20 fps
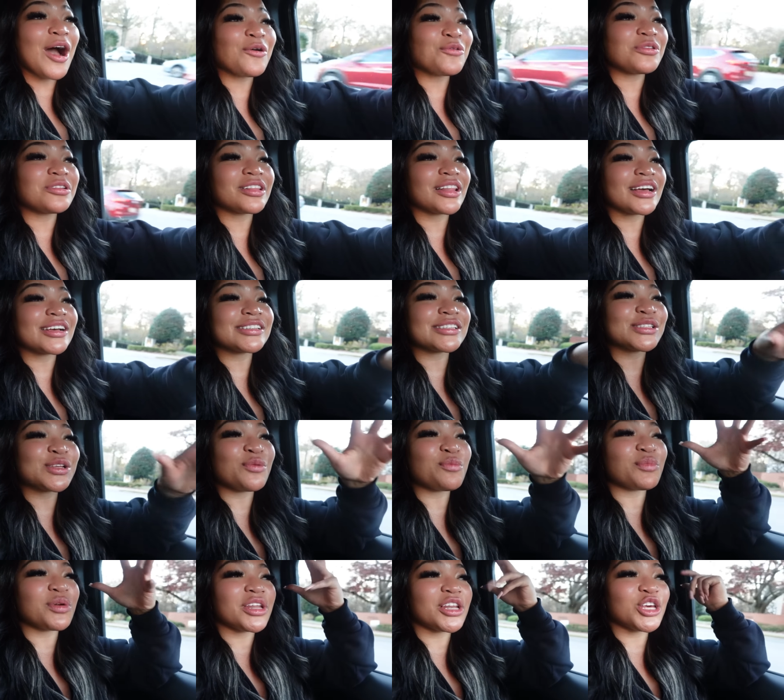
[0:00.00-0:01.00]
i want like
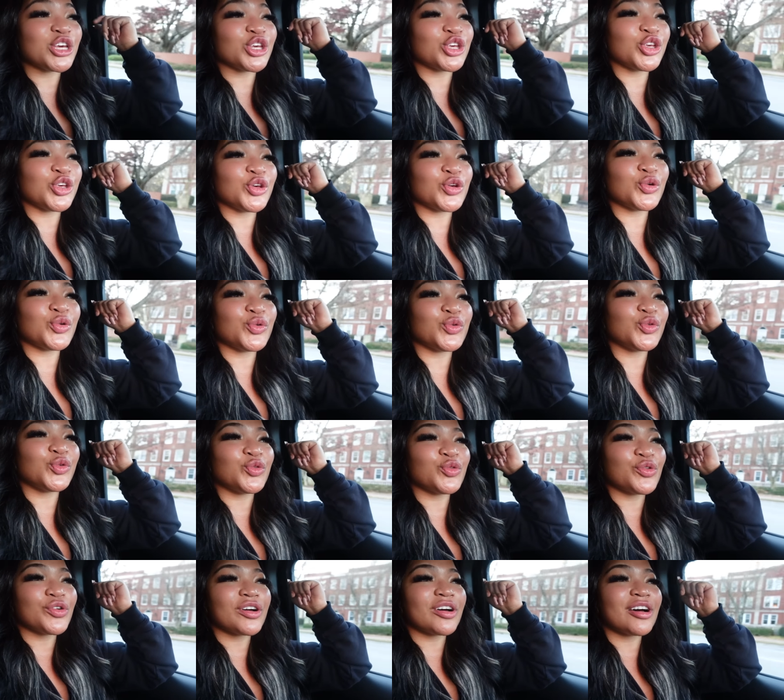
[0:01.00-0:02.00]
some mini cute
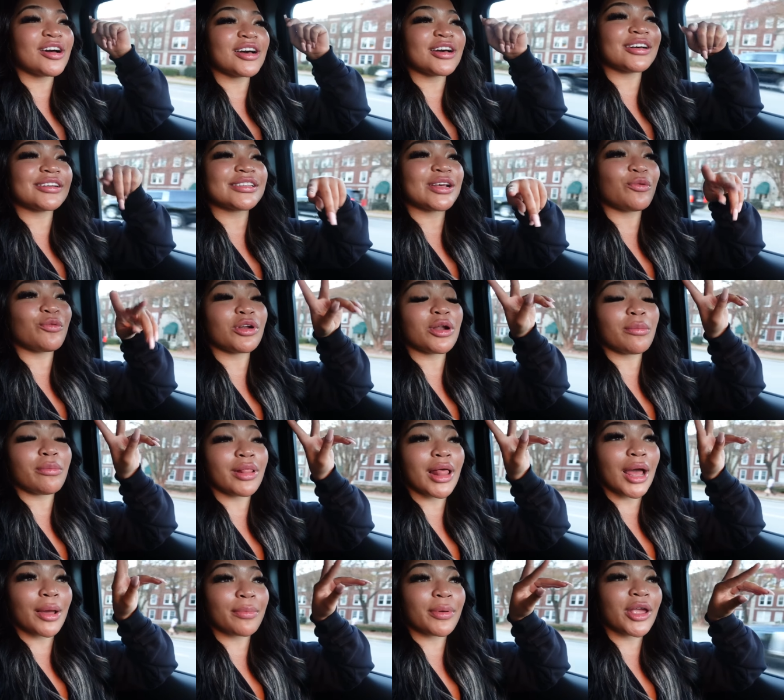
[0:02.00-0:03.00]
uggs i want a
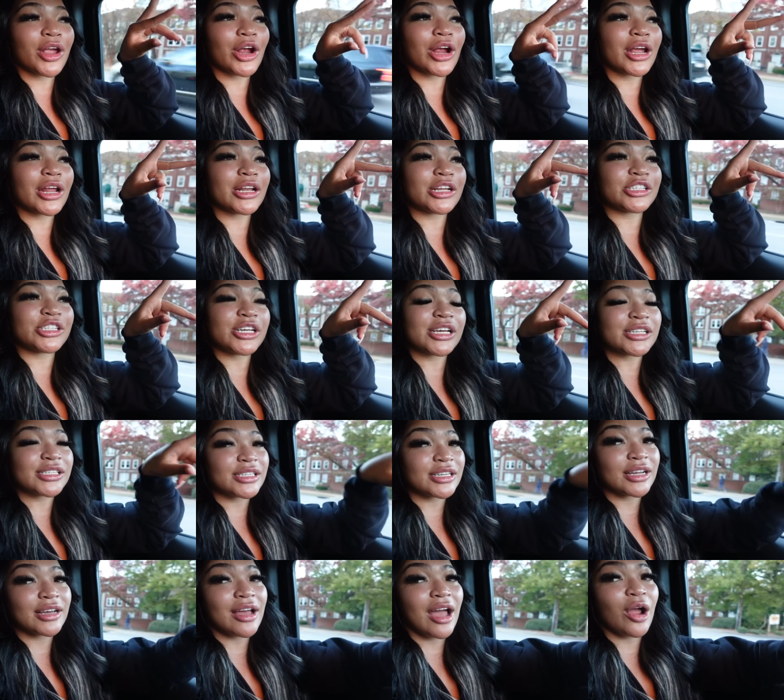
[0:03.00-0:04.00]
black pair and a
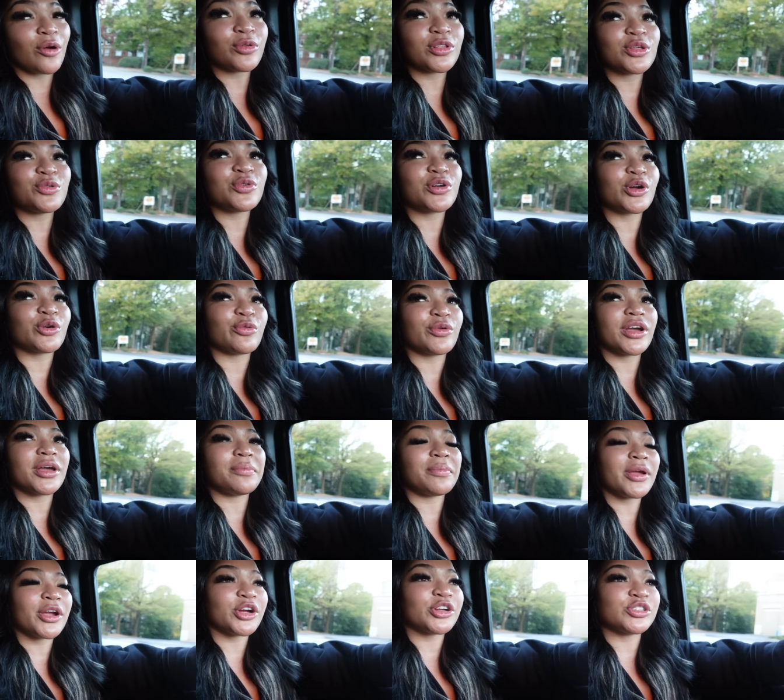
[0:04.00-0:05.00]
chestnut i really want a
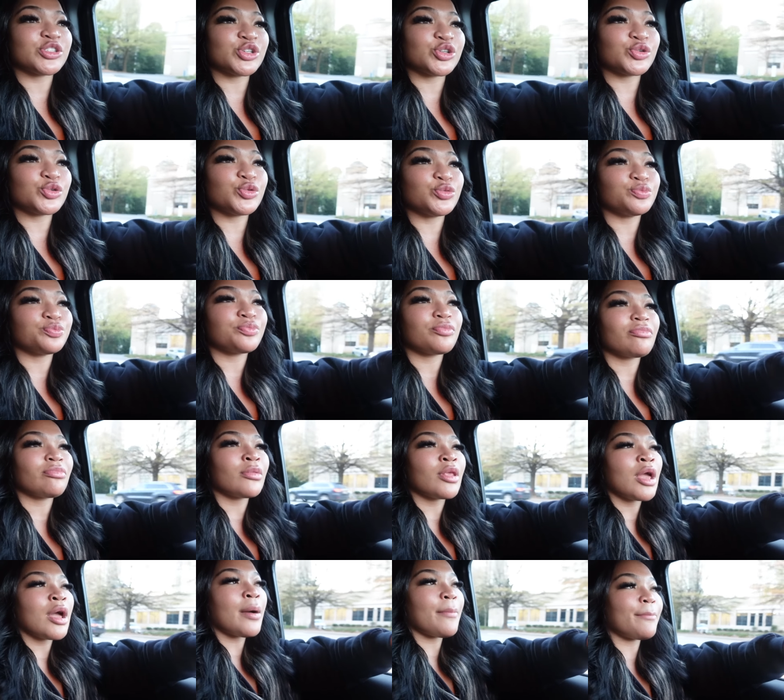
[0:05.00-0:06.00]
red pair too
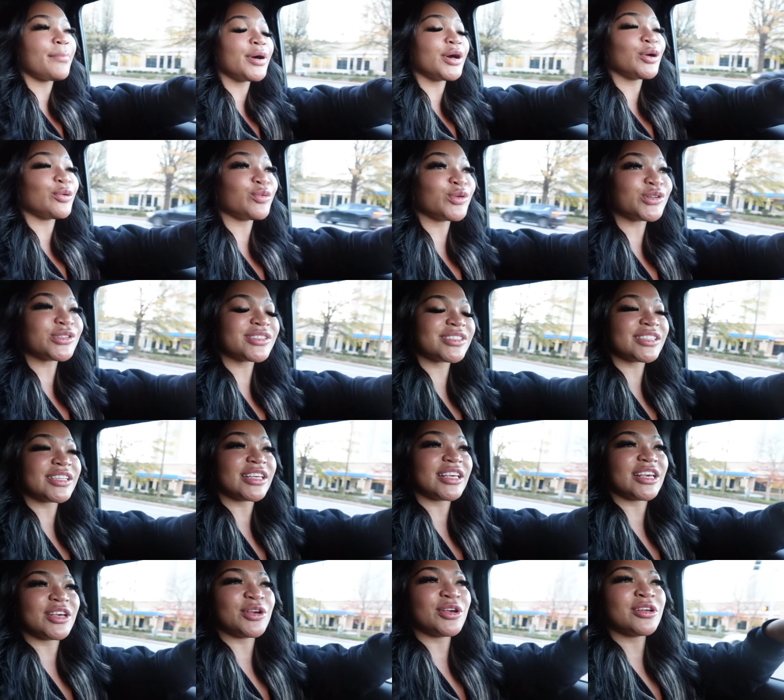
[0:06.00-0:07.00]
but we'll
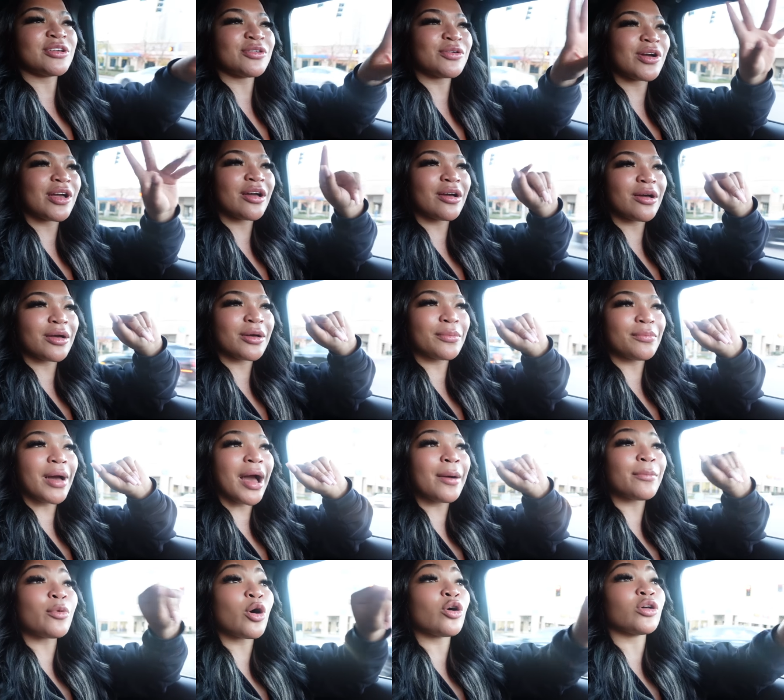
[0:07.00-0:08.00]
see um
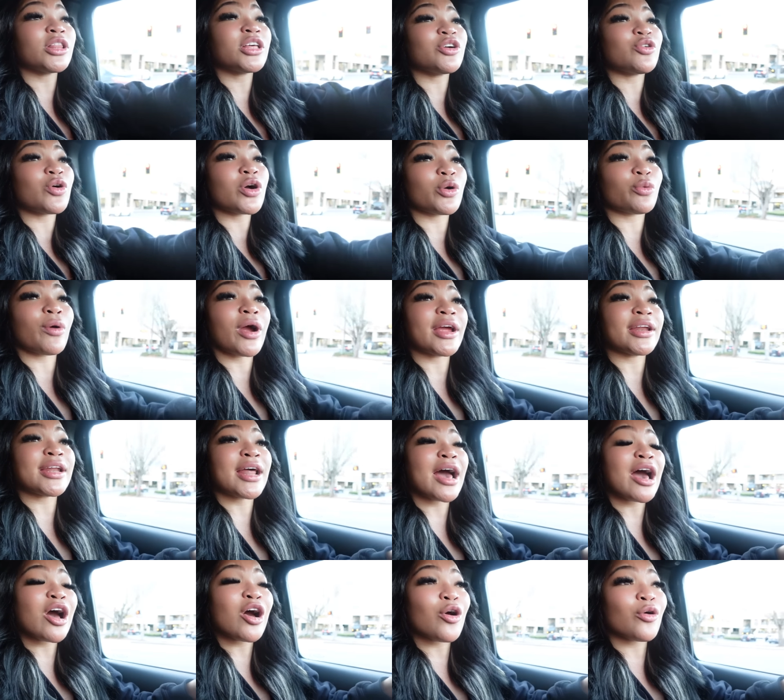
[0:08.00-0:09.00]
i'm only going right
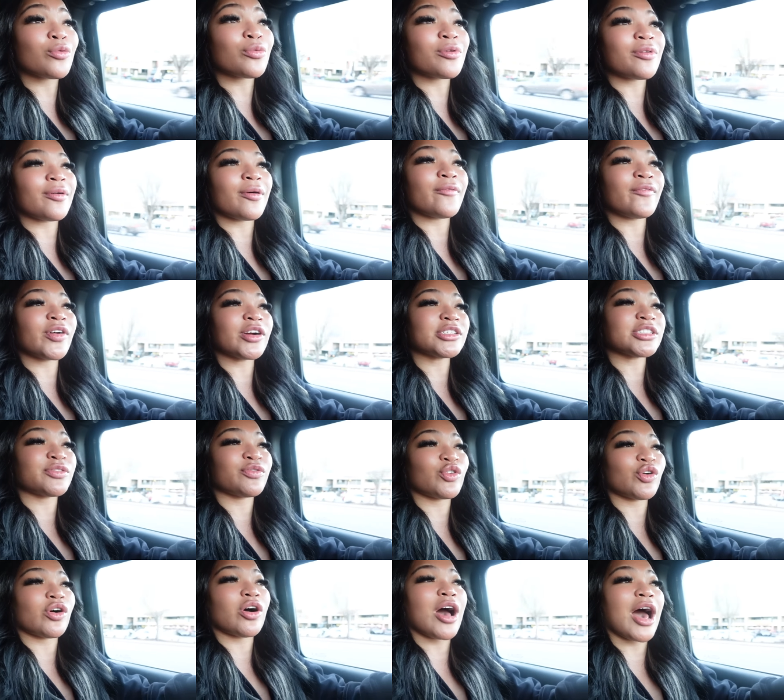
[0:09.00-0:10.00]
now first
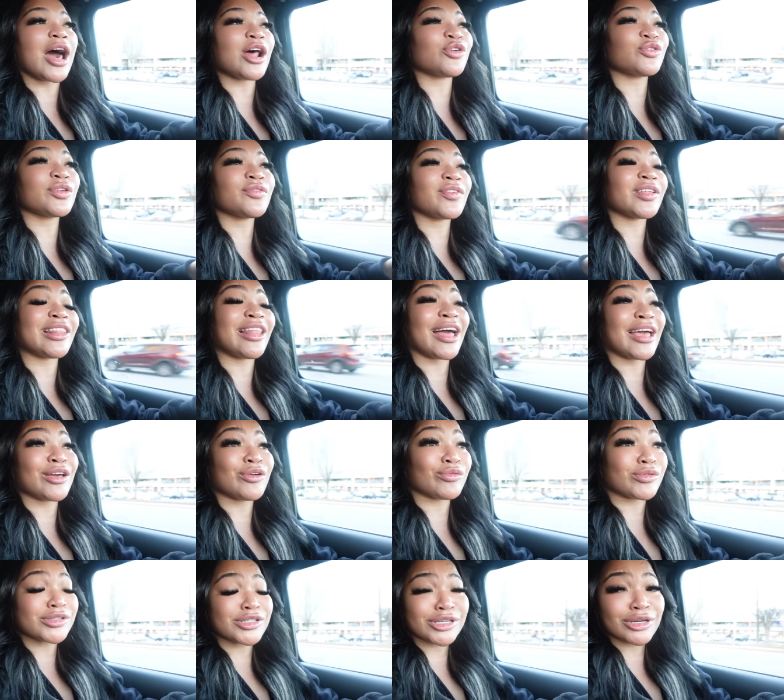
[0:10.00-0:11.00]
of all i don't even like
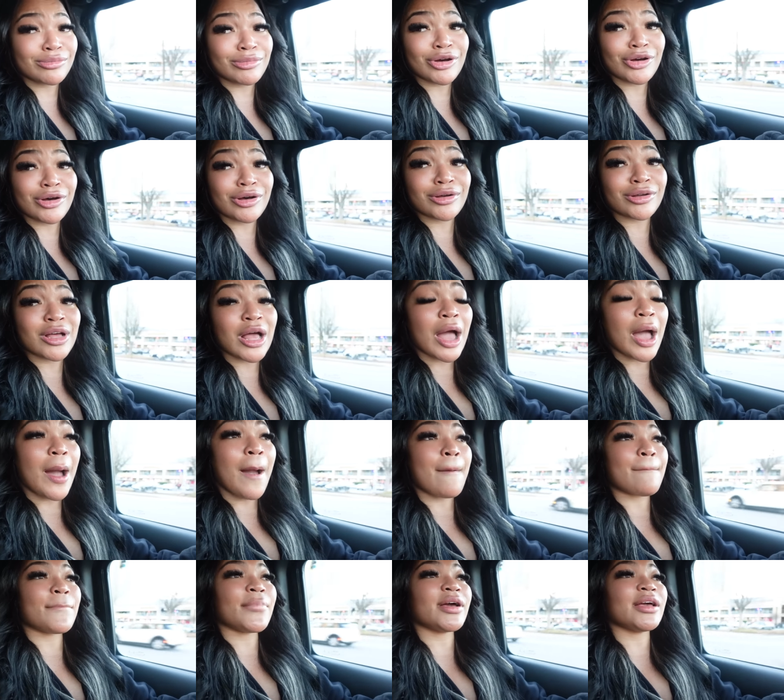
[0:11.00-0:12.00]
going to the mall
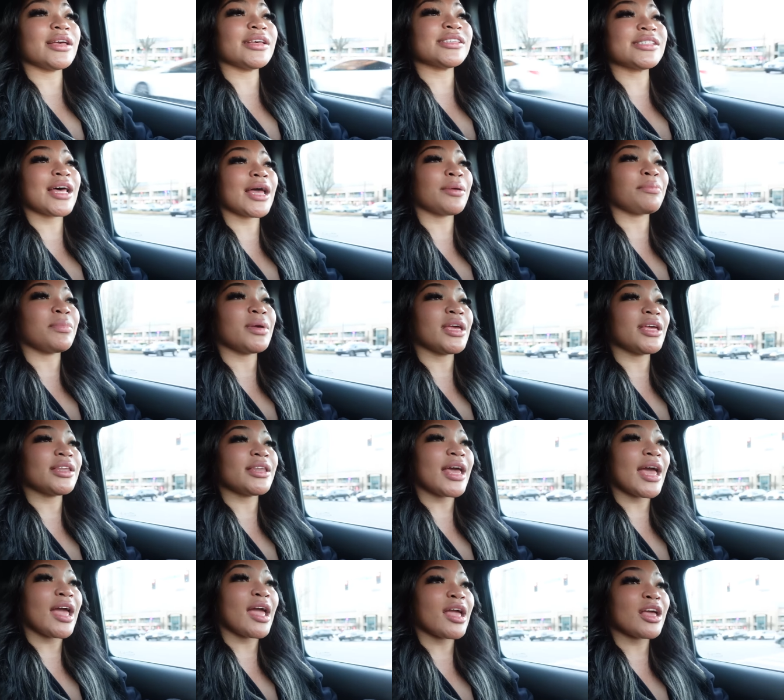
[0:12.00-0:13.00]
but it's like
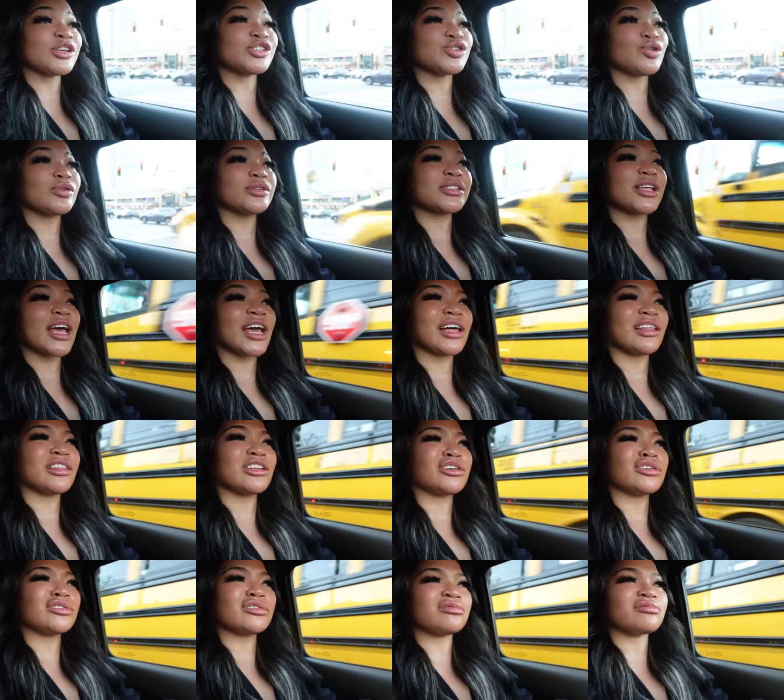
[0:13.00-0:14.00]
midday so it's like a
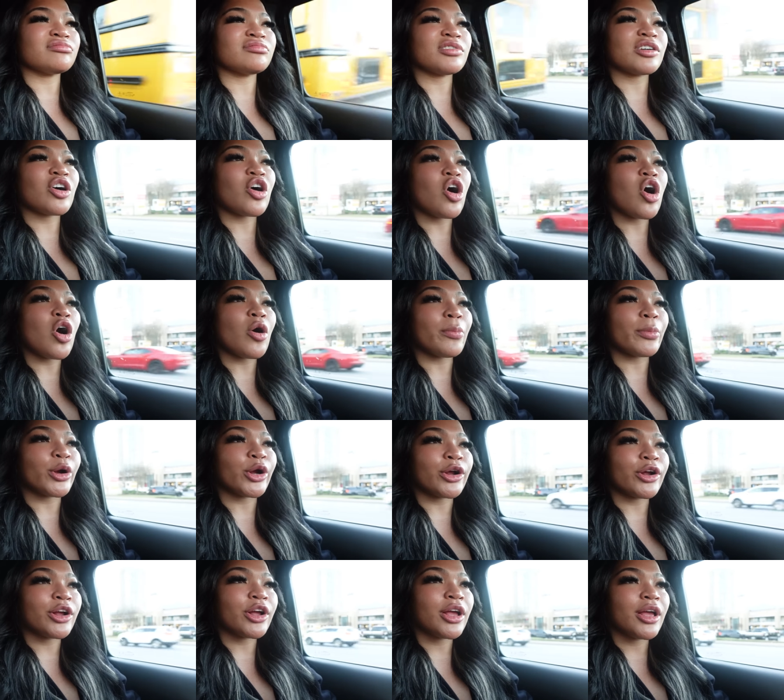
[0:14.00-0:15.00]
little
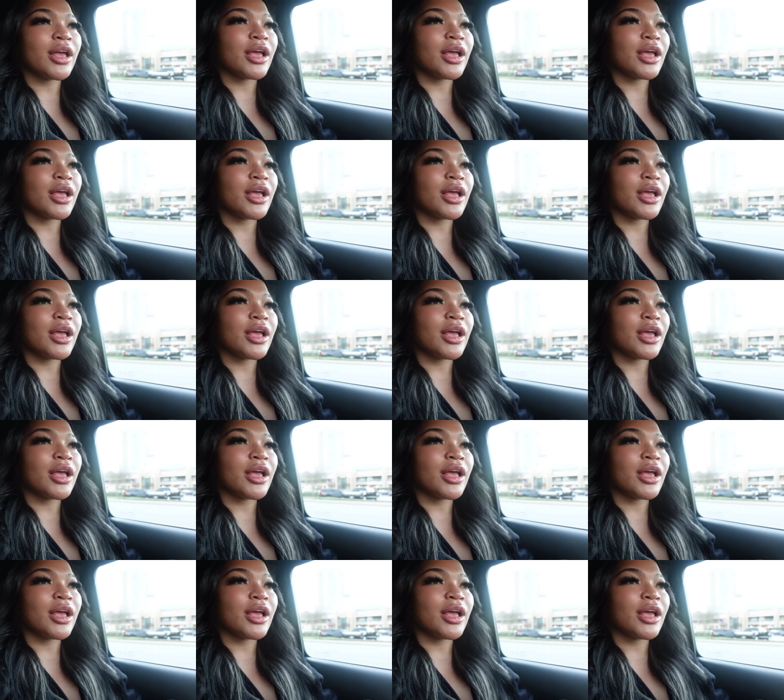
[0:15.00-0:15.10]
calmer.